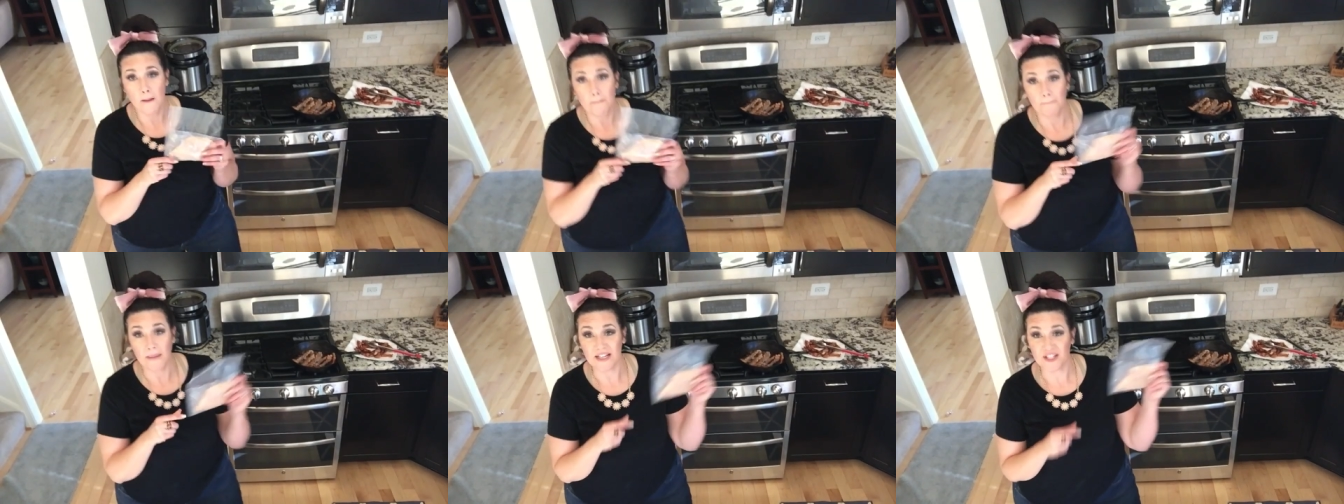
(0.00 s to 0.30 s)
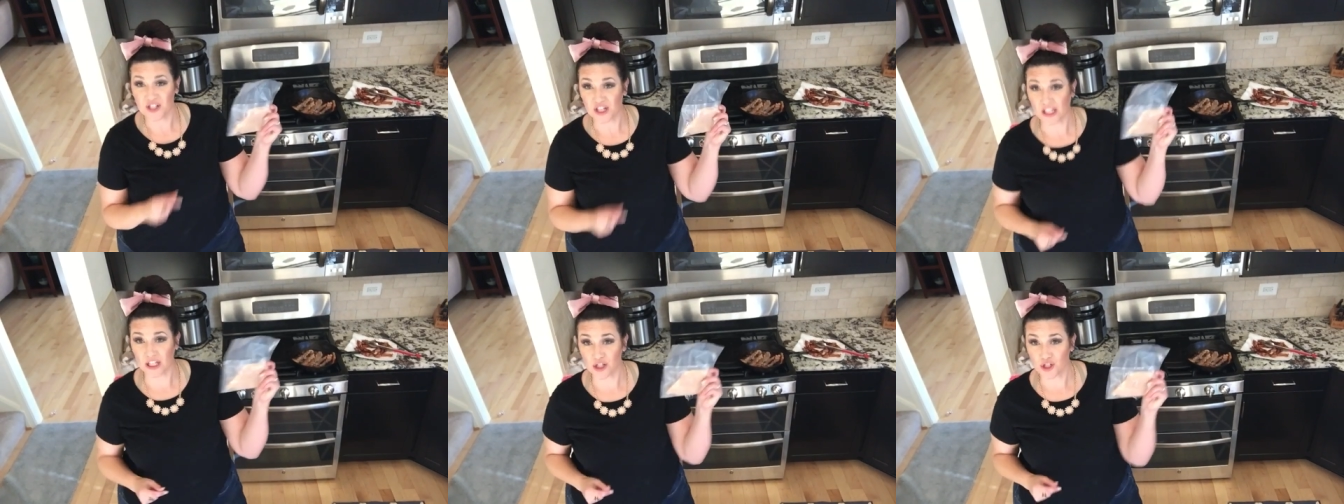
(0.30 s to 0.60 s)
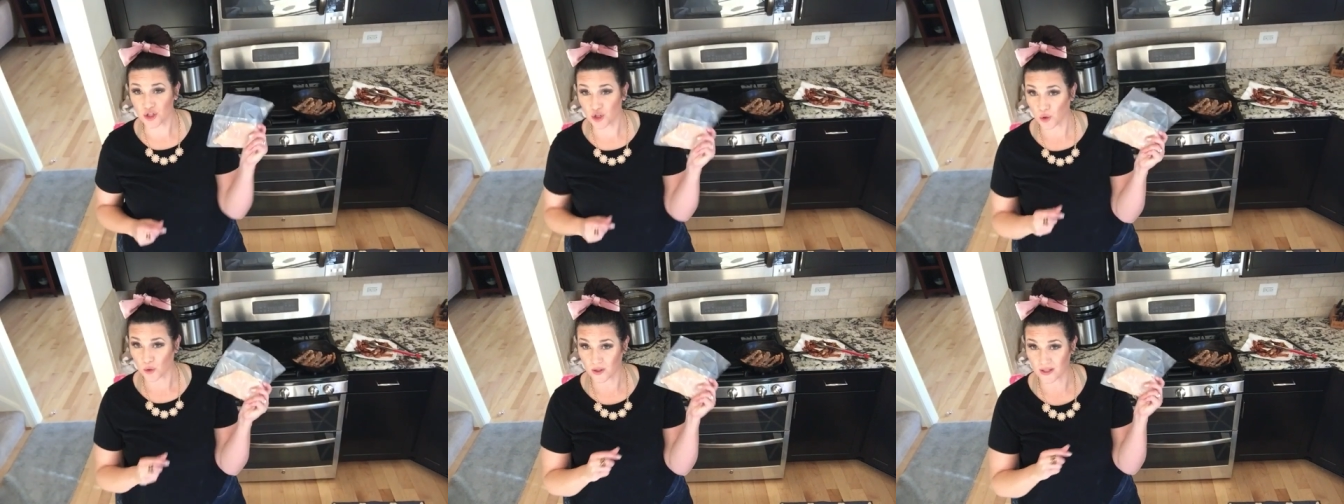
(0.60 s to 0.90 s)
My
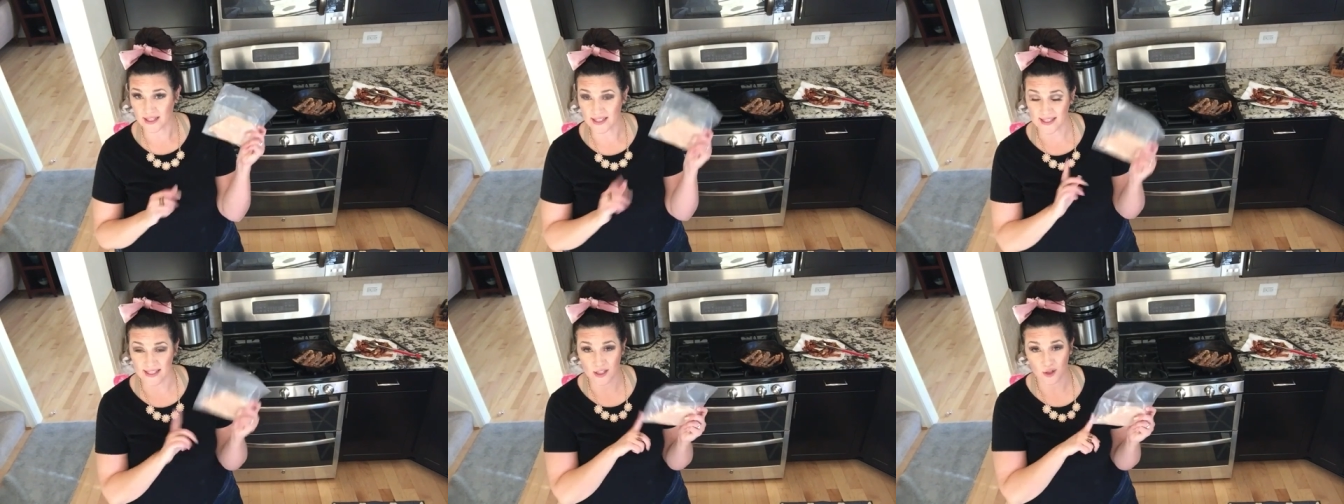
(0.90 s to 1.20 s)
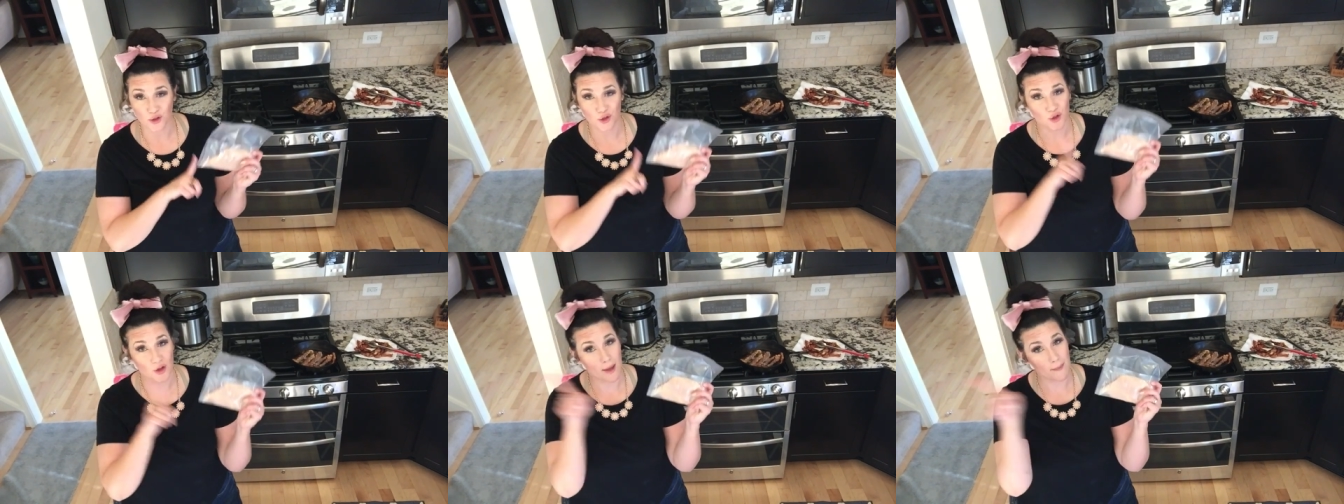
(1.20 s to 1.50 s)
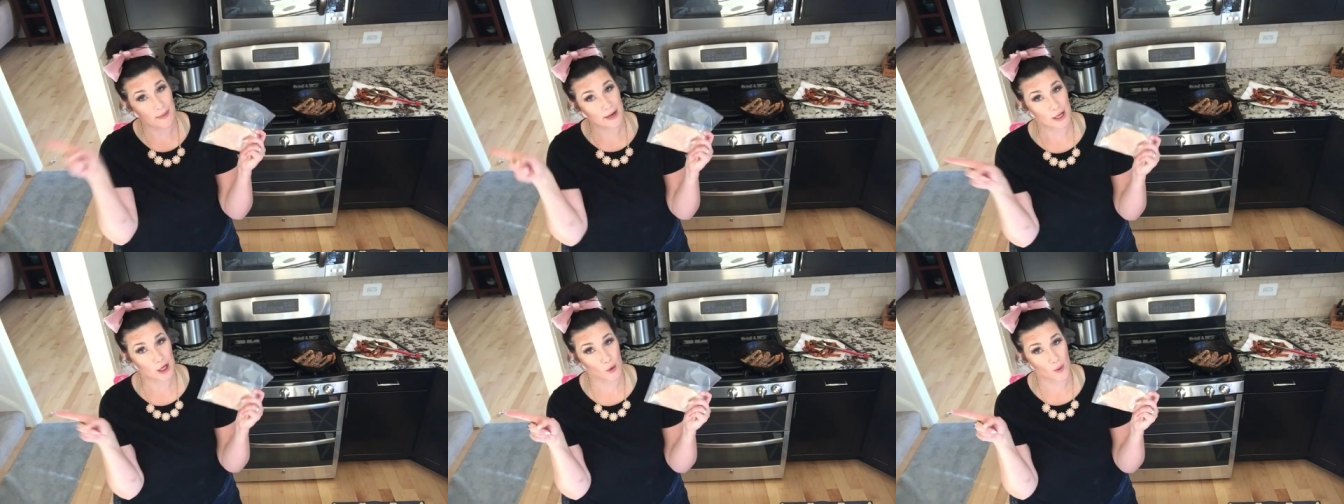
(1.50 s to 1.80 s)
chicken's totally sealed, so
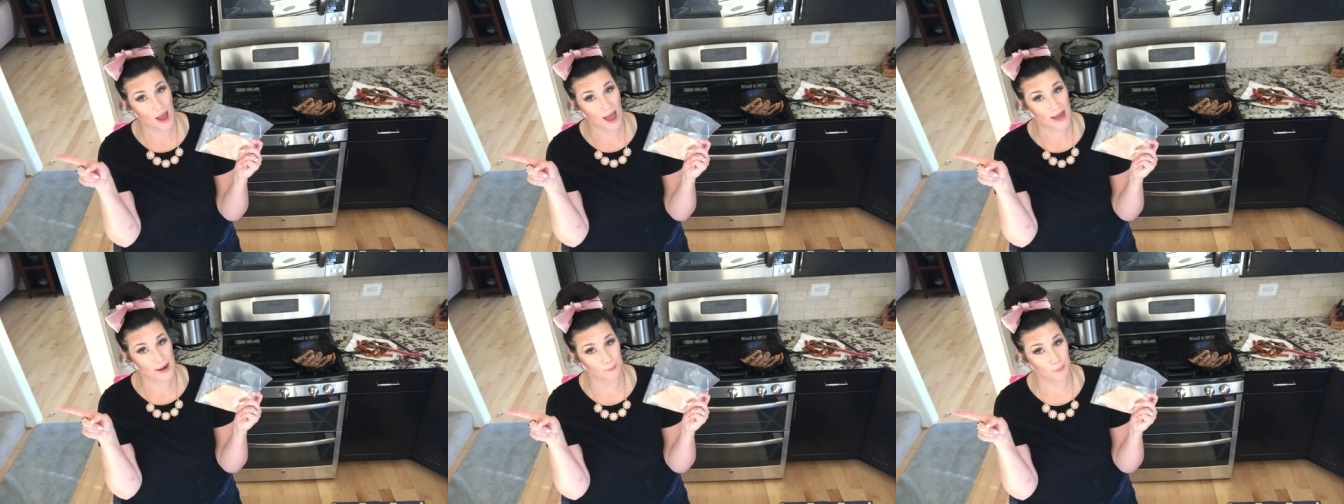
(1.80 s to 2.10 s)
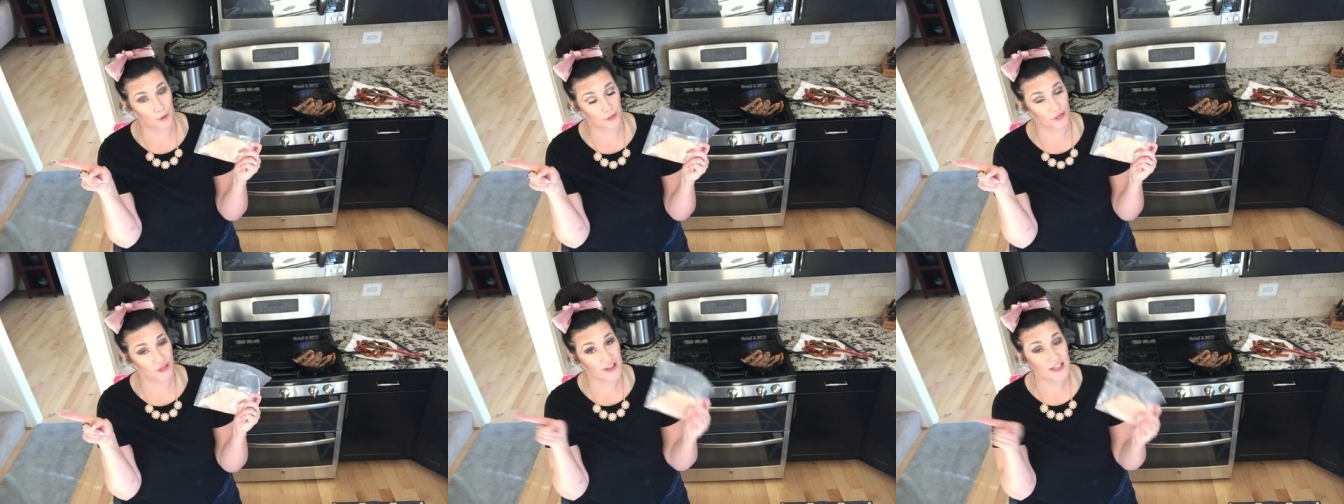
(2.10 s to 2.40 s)
I'm gonna go ahead and put